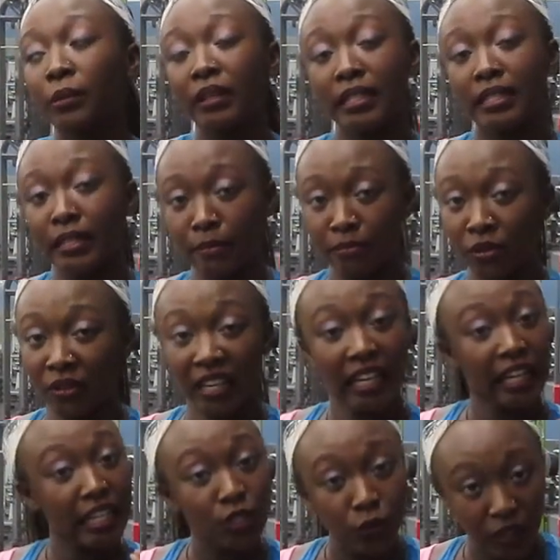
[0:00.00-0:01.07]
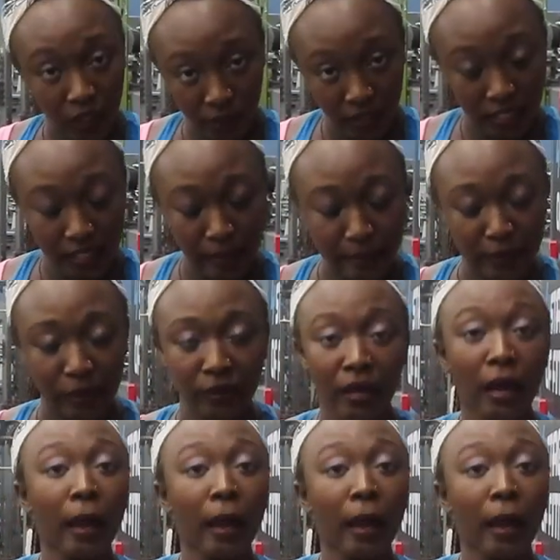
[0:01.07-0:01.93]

really simple, and it is really, really simple,